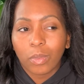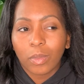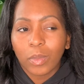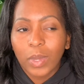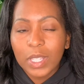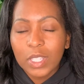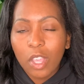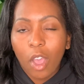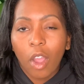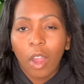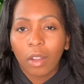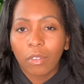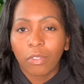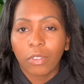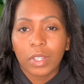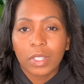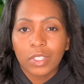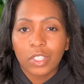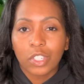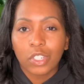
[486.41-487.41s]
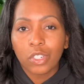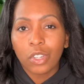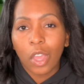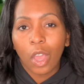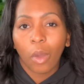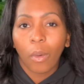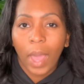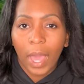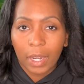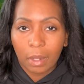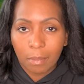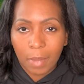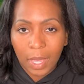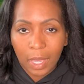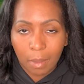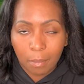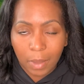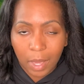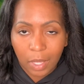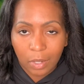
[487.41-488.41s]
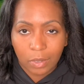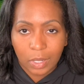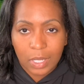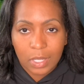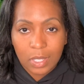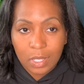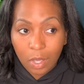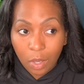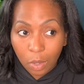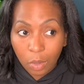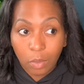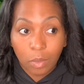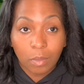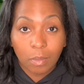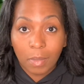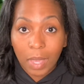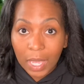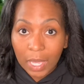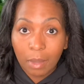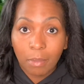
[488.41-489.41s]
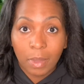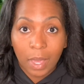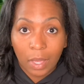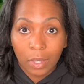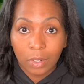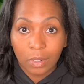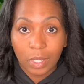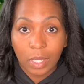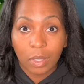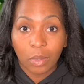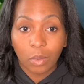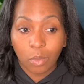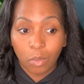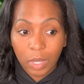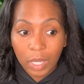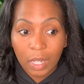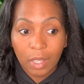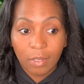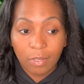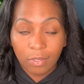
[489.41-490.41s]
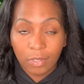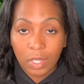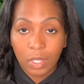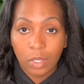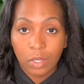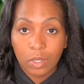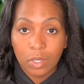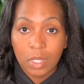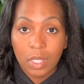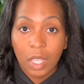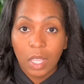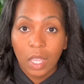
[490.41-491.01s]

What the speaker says: it's hard for us to know how to make a boundary. So make a boundary when it feels